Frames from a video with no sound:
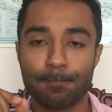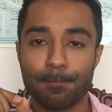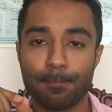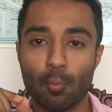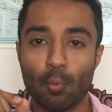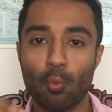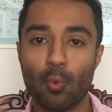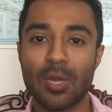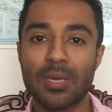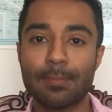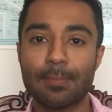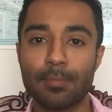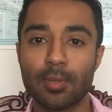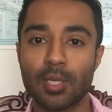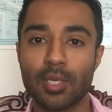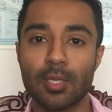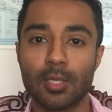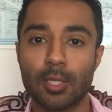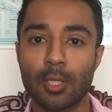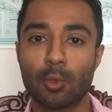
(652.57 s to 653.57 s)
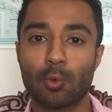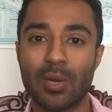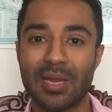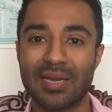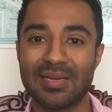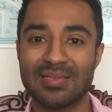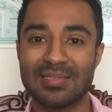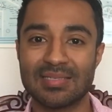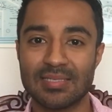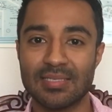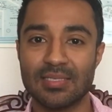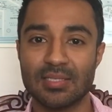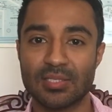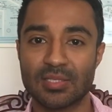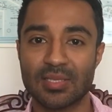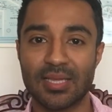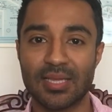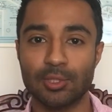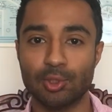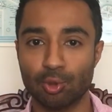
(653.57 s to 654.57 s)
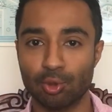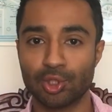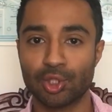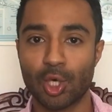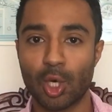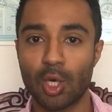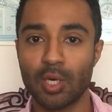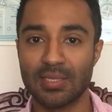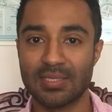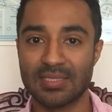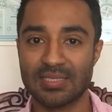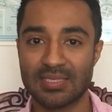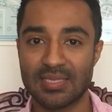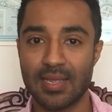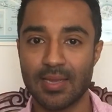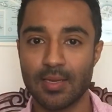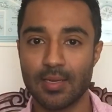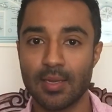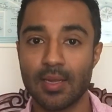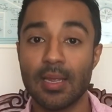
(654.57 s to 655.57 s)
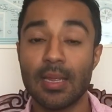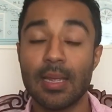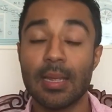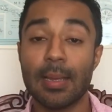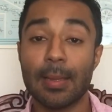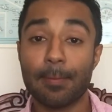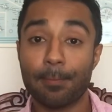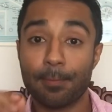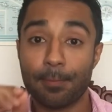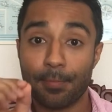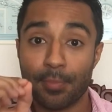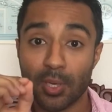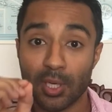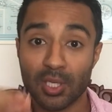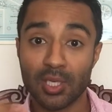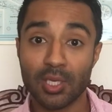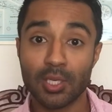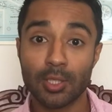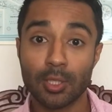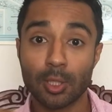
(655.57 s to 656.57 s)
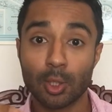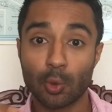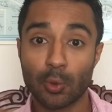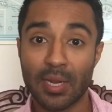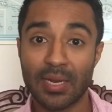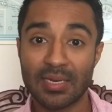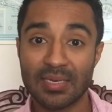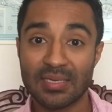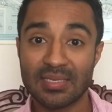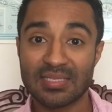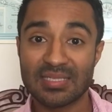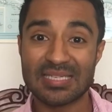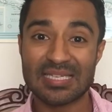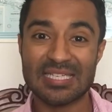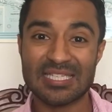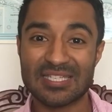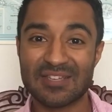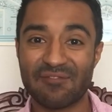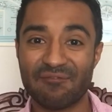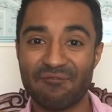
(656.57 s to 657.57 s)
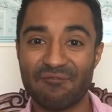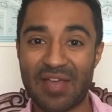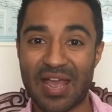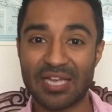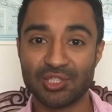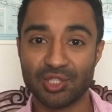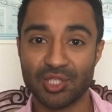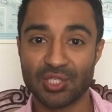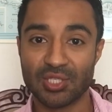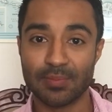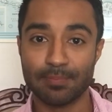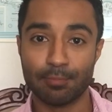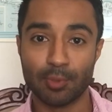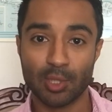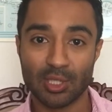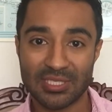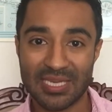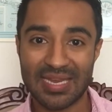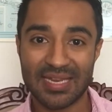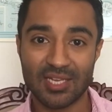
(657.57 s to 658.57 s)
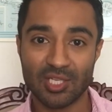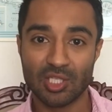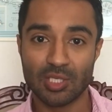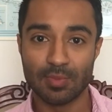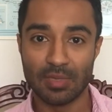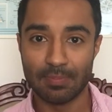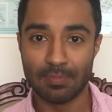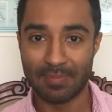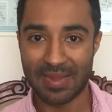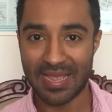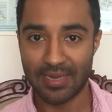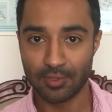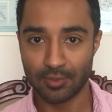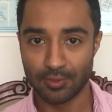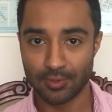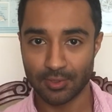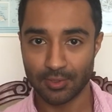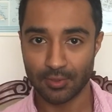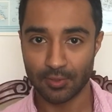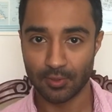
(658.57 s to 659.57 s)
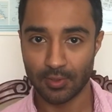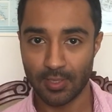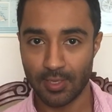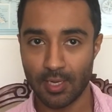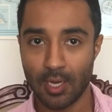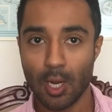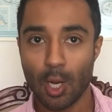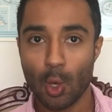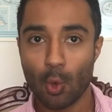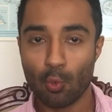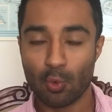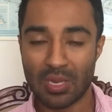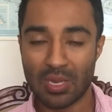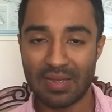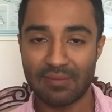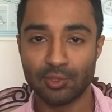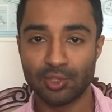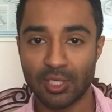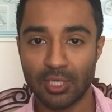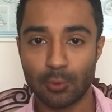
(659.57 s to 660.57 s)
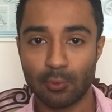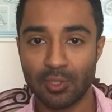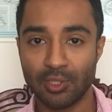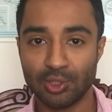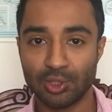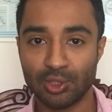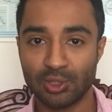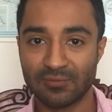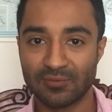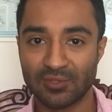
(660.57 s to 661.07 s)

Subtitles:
What political correctness is, like George Carlin said, political correctness is fascism pretending to be manners, okay? We have a generation of